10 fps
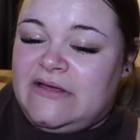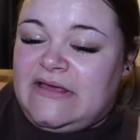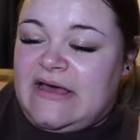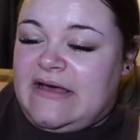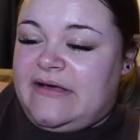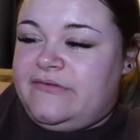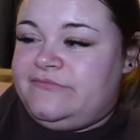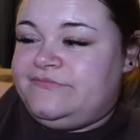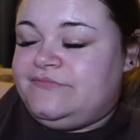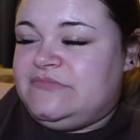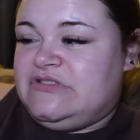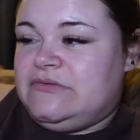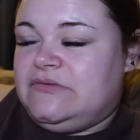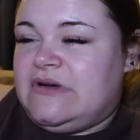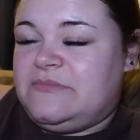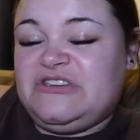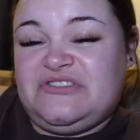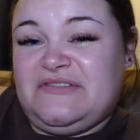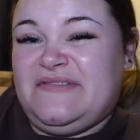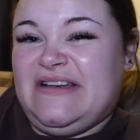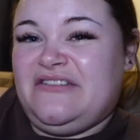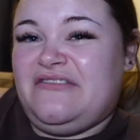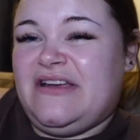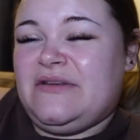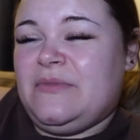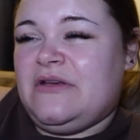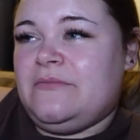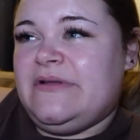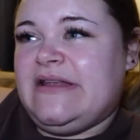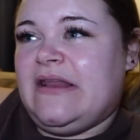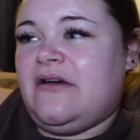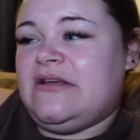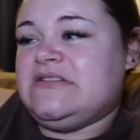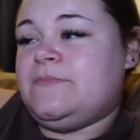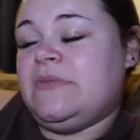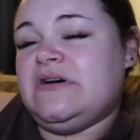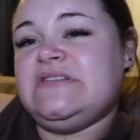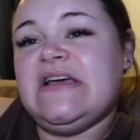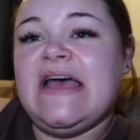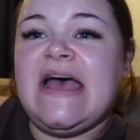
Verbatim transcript: Yeah so I'm just not feeling great to be completely honest but